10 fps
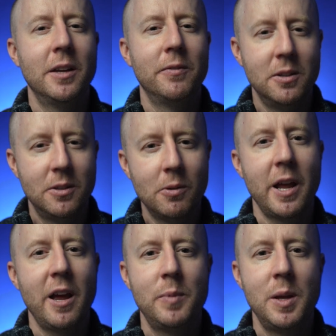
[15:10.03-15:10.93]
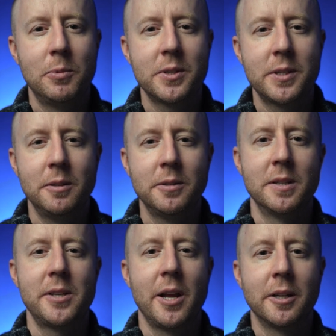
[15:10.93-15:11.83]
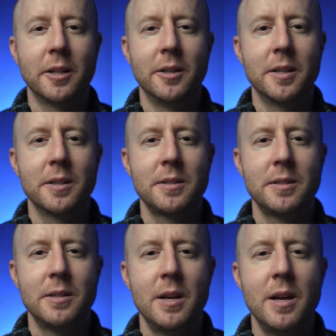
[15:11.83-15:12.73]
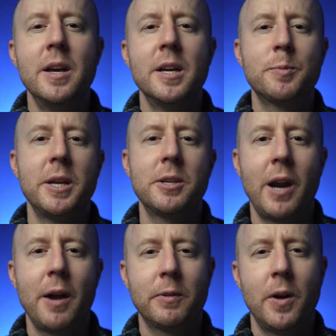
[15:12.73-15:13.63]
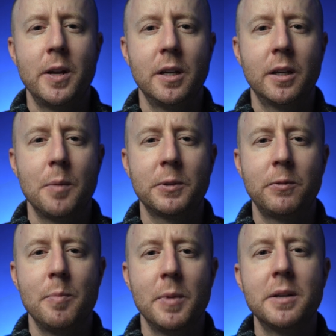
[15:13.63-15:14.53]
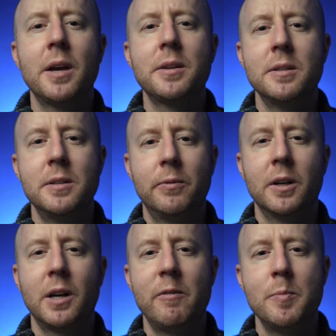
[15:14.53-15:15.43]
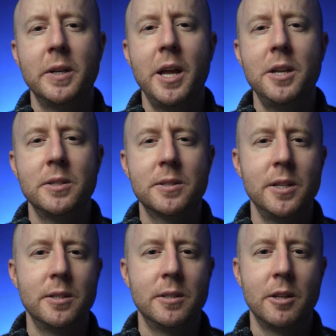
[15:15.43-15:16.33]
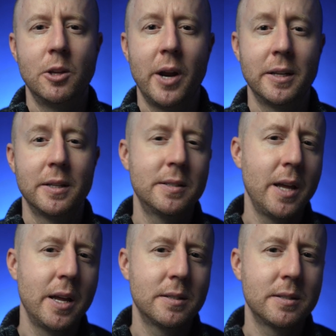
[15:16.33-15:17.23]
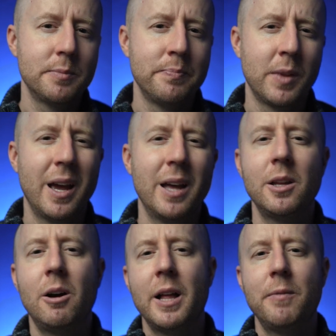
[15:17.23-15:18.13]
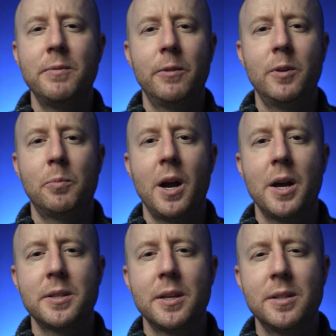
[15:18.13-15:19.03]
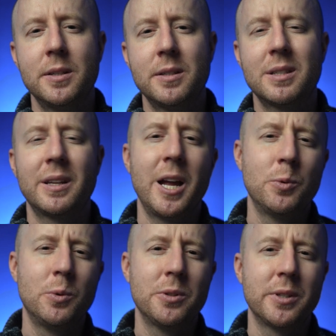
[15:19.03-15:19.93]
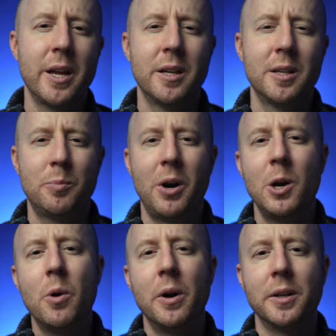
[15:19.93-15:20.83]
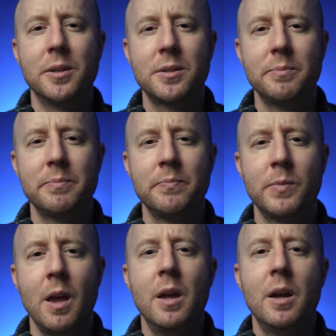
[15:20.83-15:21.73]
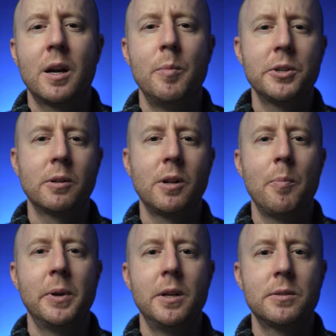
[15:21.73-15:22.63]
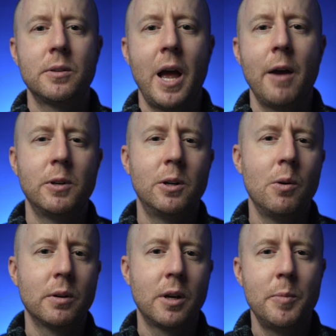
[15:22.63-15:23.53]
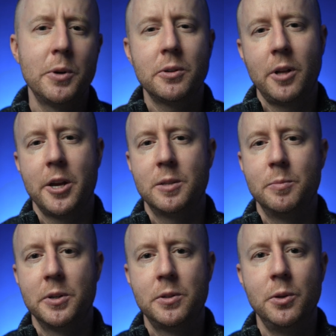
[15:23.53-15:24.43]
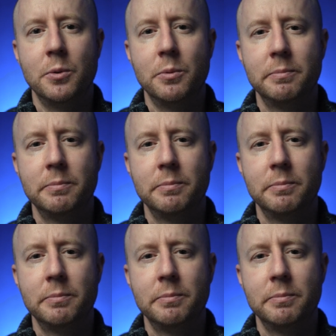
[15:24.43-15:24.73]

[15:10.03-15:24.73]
if you don't have people skilled in selling things. Spacecraft funding comes from a dozen different government agencies in the United States, and they all have different processes, schedules, and priorities. Commercial companies have their own commercial customers too.